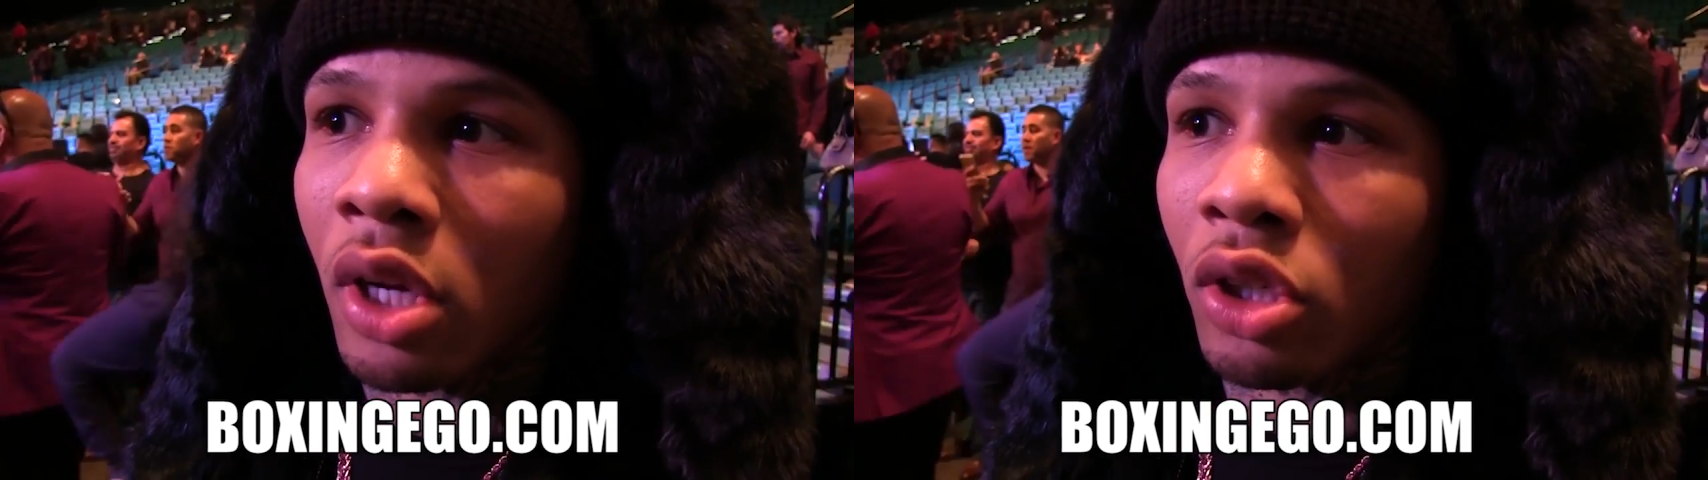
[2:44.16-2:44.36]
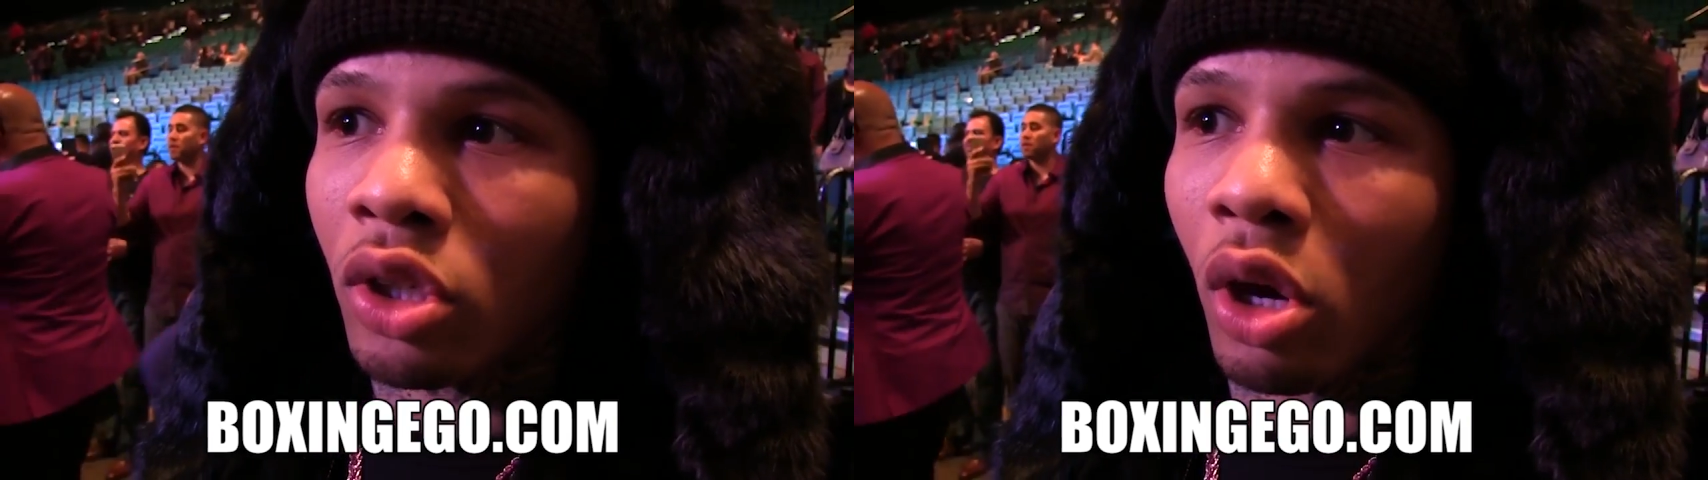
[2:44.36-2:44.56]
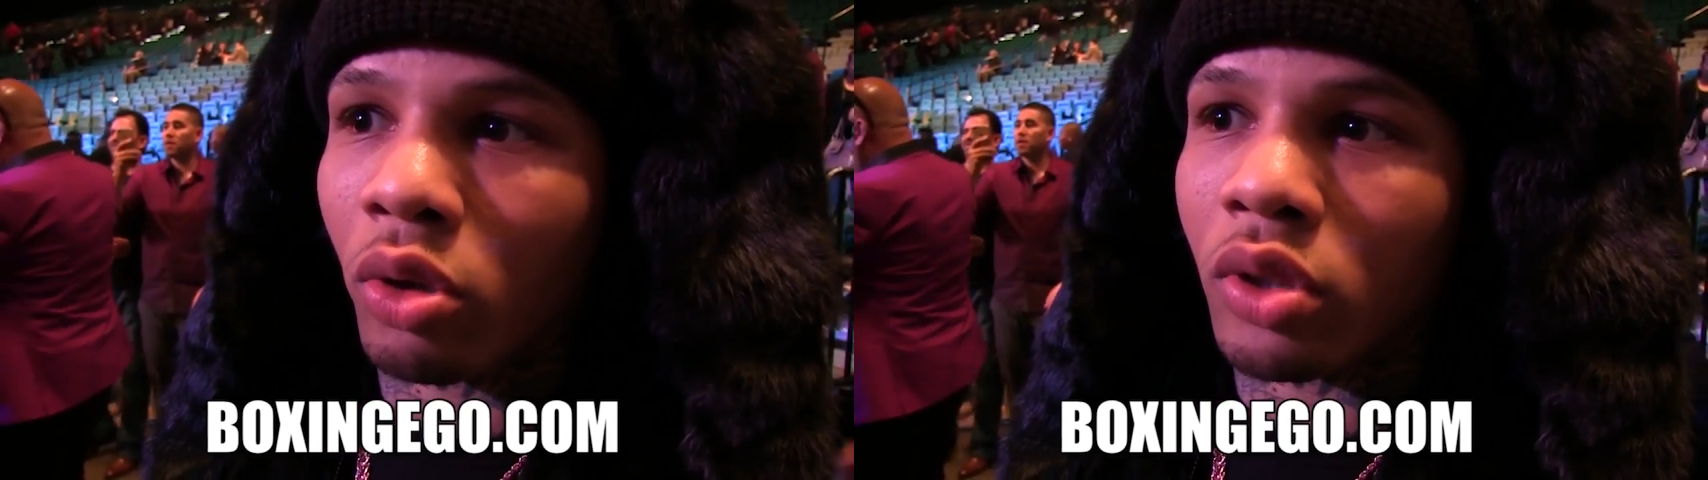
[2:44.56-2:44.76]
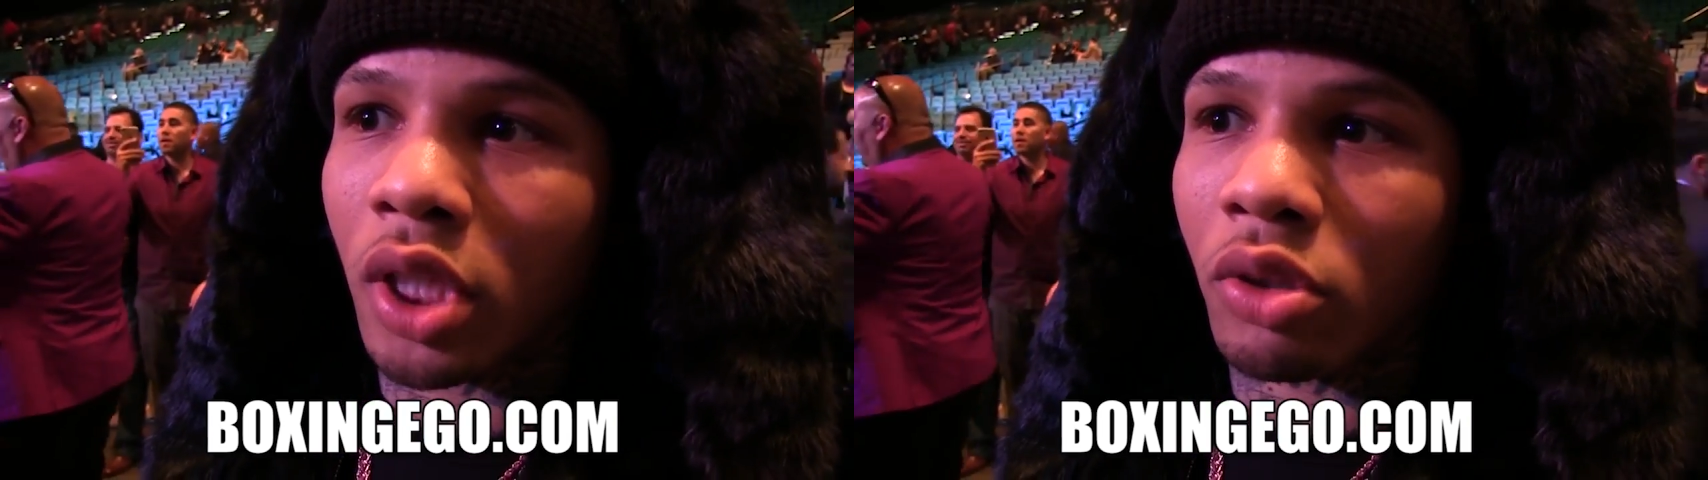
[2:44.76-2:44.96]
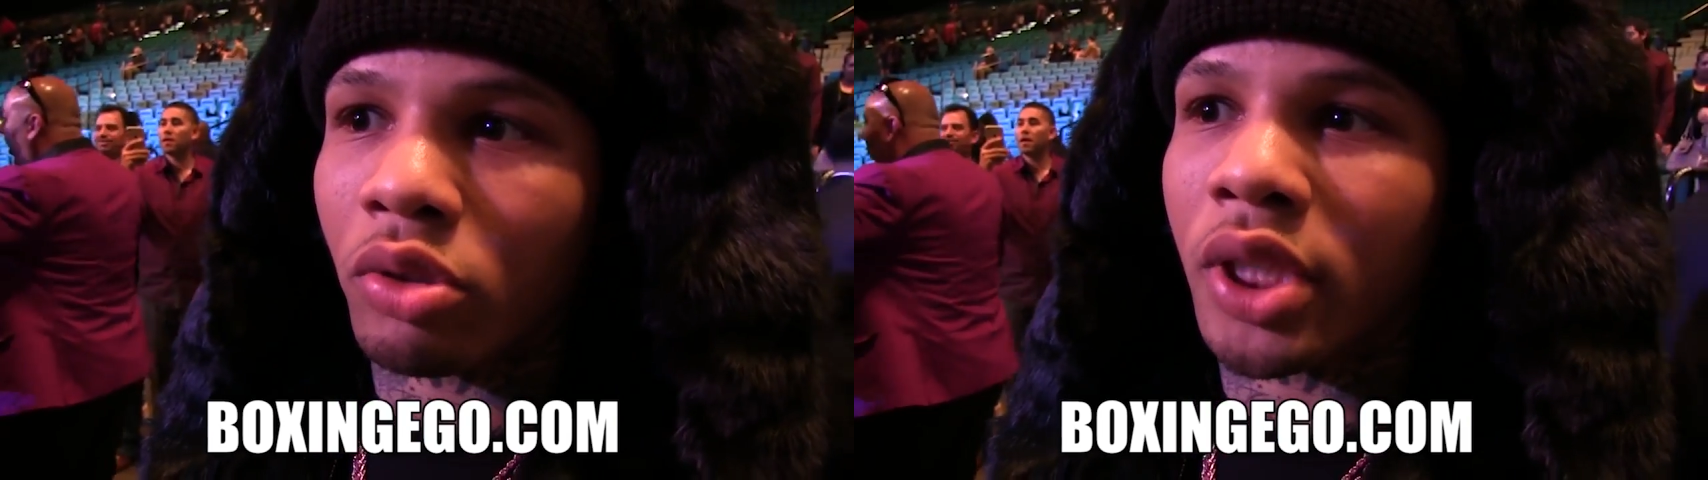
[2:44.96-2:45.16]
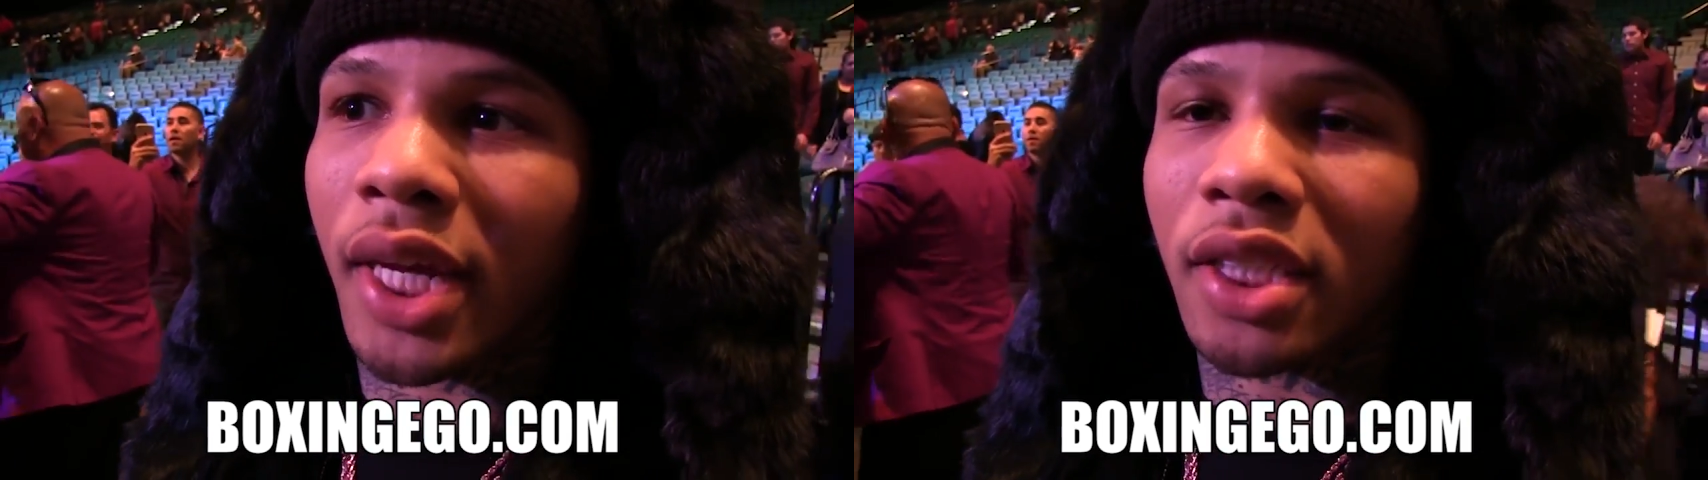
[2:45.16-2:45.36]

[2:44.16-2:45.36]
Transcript: definitely an action